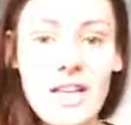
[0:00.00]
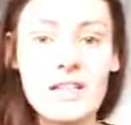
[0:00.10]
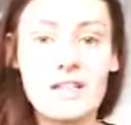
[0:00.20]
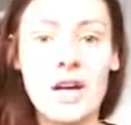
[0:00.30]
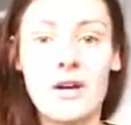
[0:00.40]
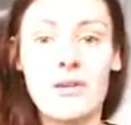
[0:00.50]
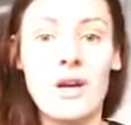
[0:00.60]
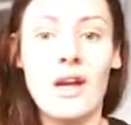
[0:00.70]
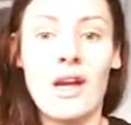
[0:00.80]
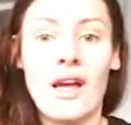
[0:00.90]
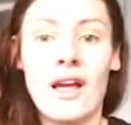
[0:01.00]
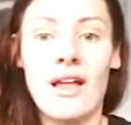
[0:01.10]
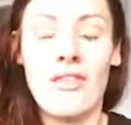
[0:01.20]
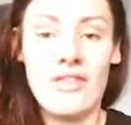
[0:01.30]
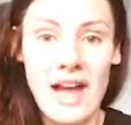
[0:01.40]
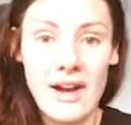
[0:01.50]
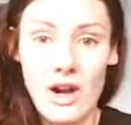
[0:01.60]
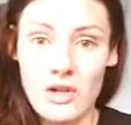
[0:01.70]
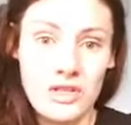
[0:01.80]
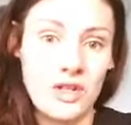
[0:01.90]
So that
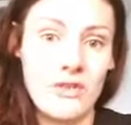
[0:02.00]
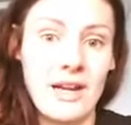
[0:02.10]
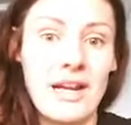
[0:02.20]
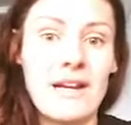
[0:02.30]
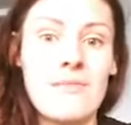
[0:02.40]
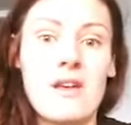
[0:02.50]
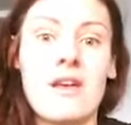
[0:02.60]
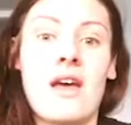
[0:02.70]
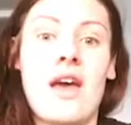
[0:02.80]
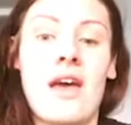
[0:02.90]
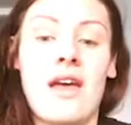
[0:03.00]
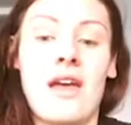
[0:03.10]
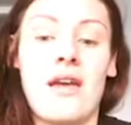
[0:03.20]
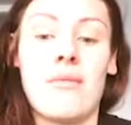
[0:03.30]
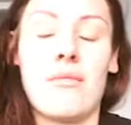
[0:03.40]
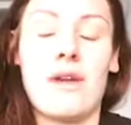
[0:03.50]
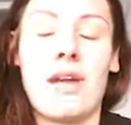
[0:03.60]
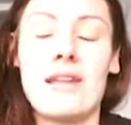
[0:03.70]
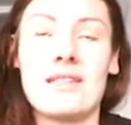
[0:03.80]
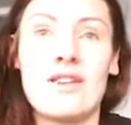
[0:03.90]
collagen cream um,
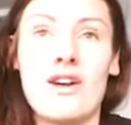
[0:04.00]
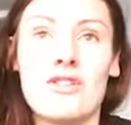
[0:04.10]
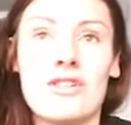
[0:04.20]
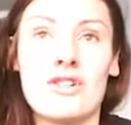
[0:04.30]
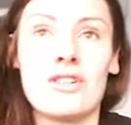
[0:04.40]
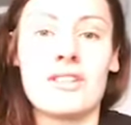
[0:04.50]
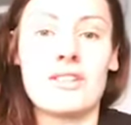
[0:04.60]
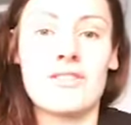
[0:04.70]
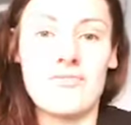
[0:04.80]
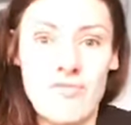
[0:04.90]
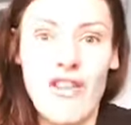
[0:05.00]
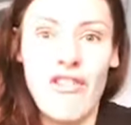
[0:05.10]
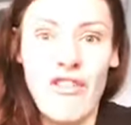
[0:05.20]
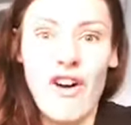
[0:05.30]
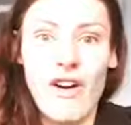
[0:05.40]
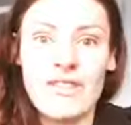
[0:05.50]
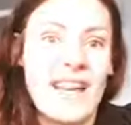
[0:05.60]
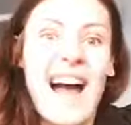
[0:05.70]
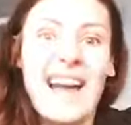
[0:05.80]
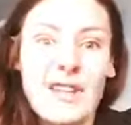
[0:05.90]
it's not just for
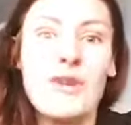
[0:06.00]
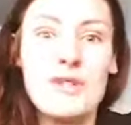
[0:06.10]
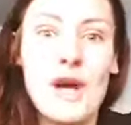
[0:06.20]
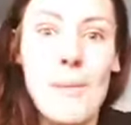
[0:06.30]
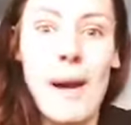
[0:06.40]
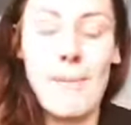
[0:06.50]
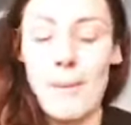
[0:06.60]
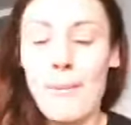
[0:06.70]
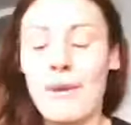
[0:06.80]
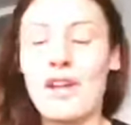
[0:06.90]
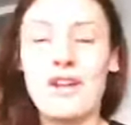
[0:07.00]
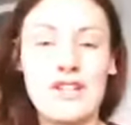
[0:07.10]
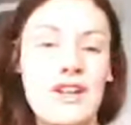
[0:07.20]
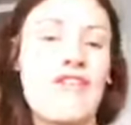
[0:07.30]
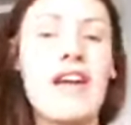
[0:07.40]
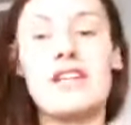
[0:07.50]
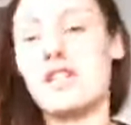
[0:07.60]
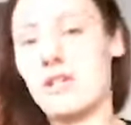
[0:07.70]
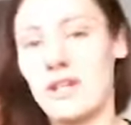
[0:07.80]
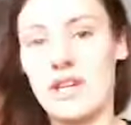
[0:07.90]
obviously I used it on my bump, you can use it on your face,
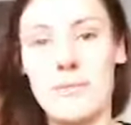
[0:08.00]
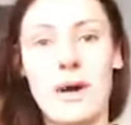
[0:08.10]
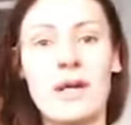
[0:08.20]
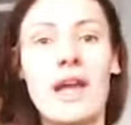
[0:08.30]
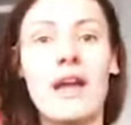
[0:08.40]
you use it on your body.